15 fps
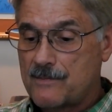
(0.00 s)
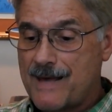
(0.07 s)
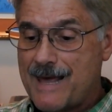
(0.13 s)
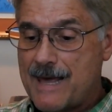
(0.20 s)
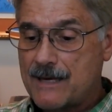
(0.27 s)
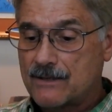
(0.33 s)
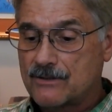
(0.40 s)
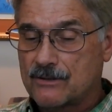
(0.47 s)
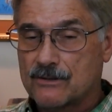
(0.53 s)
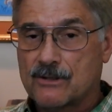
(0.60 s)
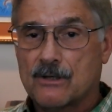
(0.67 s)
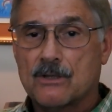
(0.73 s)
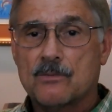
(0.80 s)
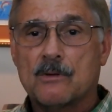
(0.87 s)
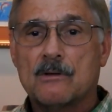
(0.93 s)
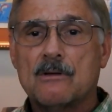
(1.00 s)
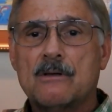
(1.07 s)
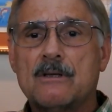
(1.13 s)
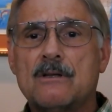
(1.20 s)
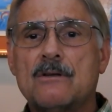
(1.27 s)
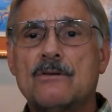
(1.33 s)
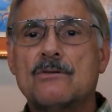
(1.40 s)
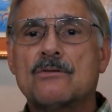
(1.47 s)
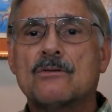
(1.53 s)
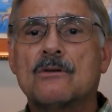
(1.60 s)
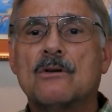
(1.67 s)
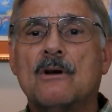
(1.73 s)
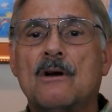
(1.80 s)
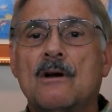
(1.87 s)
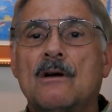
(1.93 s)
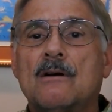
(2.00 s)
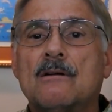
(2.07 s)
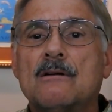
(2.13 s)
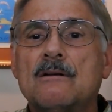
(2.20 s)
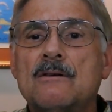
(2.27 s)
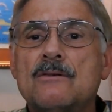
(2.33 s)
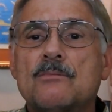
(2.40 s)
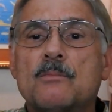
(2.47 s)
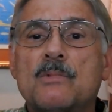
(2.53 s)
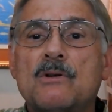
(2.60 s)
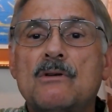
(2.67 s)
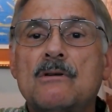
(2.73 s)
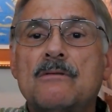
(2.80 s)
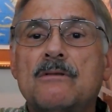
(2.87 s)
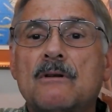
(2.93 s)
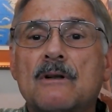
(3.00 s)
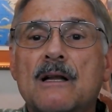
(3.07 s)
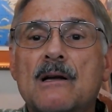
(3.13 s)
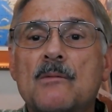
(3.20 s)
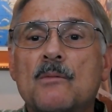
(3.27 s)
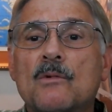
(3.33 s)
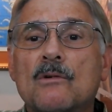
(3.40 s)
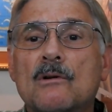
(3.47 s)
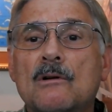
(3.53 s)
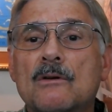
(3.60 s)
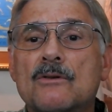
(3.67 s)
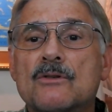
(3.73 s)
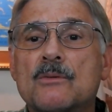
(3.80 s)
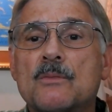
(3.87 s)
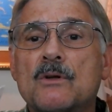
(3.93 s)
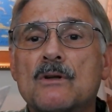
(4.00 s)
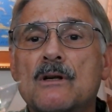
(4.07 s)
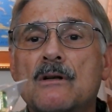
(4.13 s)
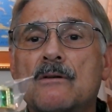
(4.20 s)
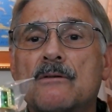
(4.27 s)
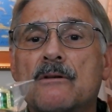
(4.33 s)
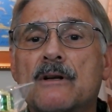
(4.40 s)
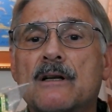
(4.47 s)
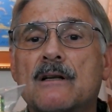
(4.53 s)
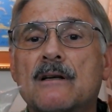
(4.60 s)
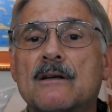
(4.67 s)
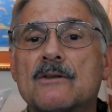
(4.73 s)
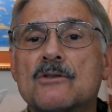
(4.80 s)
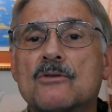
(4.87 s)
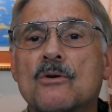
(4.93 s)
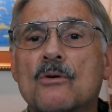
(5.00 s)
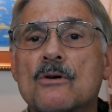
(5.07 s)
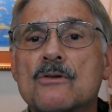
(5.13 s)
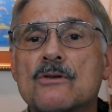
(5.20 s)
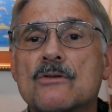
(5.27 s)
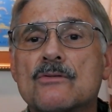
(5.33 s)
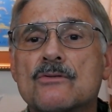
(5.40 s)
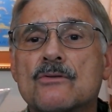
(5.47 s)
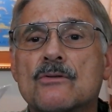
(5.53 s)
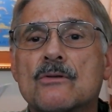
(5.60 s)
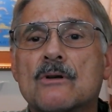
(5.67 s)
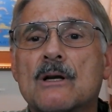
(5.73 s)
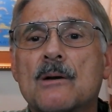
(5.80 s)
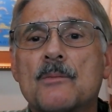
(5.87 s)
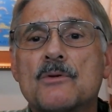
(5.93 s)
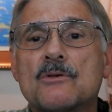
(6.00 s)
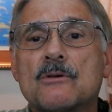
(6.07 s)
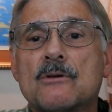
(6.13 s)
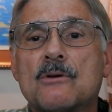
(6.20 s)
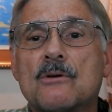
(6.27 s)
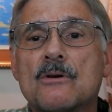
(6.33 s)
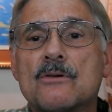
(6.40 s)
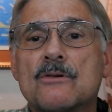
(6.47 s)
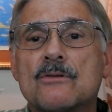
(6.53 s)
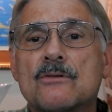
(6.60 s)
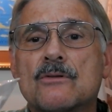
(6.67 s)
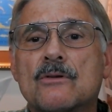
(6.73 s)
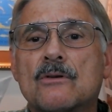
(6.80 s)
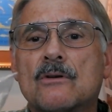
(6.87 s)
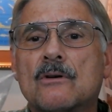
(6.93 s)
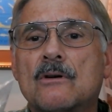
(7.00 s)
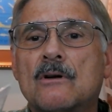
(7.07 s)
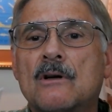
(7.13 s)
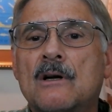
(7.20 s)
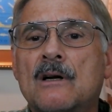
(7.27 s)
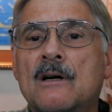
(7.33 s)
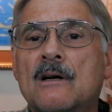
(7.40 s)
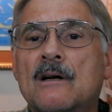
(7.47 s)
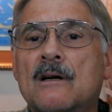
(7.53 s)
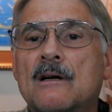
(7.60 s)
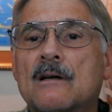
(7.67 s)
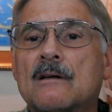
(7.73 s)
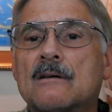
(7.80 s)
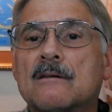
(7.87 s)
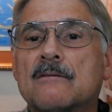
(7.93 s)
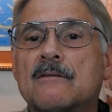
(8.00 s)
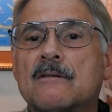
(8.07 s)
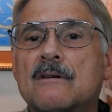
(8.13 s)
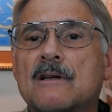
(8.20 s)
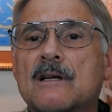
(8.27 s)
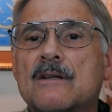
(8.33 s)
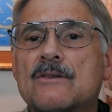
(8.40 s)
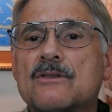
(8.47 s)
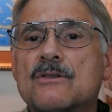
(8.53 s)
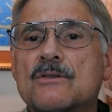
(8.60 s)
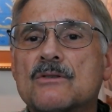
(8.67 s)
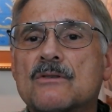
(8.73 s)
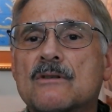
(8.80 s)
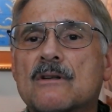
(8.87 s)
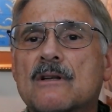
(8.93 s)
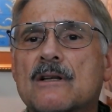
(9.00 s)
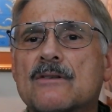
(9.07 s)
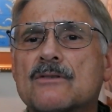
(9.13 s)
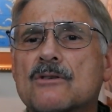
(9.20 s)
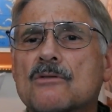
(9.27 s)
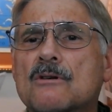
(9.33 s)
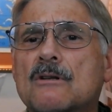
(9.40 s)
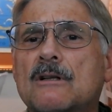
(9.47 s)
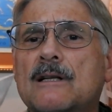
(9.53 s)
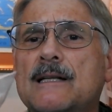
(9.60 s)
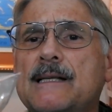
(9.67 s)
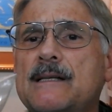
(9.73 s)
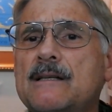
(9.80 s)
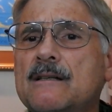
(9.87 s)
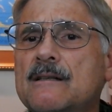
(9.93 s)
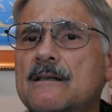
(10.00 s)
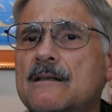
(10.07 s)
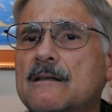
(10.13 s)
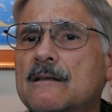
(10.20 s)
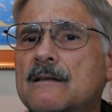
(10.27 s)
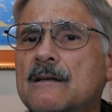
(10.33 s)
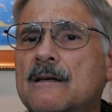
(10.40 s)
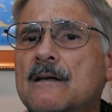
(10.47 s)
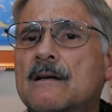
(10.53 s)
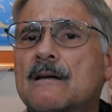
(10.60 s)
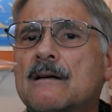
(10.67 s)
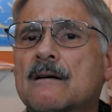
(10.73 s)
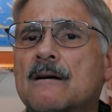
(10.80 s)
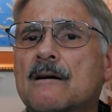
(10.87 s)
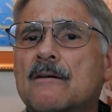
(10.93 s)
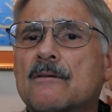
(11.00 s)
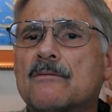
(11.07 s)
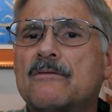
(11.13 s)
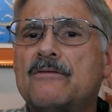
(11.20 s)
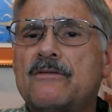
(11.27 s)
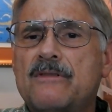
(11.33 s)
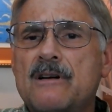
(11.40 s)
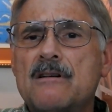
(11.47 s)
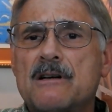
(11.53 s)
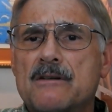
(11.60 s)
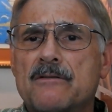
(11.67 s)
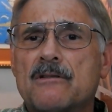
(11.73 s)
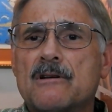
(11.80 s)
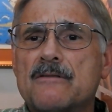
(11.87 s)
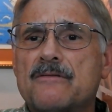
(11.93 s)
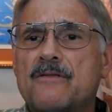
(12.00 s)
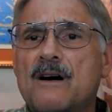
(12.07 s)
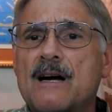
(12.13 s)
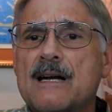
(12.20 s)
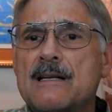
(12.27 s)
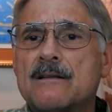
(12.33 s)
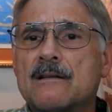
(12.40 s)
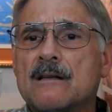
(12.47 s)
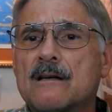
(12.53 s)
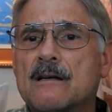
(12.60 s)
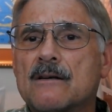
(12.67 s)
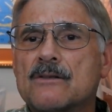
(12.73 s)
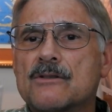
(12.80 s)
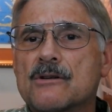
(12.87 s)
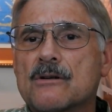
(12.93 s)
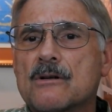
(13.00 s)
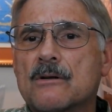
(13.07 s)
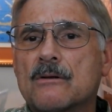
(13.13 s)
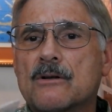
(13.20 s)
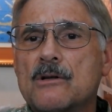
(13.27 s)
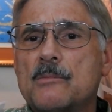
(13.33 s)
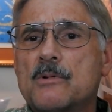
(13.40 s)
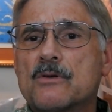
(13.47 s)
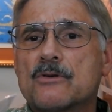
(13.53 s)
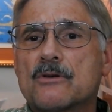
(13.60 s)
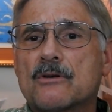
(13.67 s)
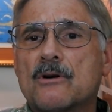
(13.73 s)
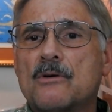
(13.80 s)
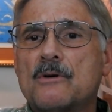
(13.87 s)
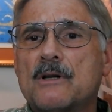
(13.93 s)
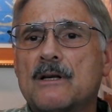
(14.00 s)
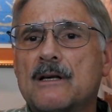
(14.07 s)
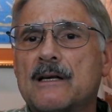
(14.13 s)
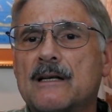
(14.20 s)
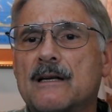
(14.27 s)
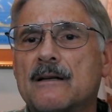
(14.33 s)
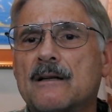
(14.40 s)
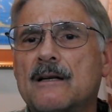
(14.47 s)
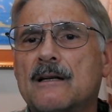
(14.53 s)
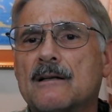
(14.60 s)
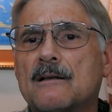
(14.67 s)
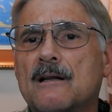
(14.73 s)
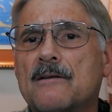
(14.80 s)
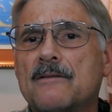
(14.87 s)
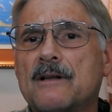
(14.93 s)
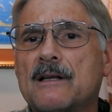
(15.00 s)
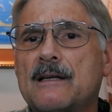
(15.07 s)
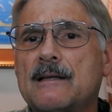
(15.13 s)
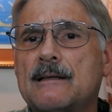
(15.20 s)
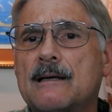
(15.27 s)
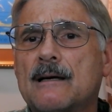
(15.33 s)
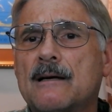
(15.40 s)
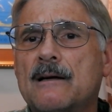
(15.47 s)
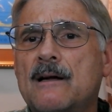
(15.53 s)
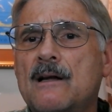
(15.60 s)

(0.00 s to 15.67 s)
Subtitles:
bags and such, but look at this. Look at this beautiful emerald simulated ring. It's gorgeous. Absolutely gorgeous. It's so clear. Very, very fine cubic zirconia in a lovely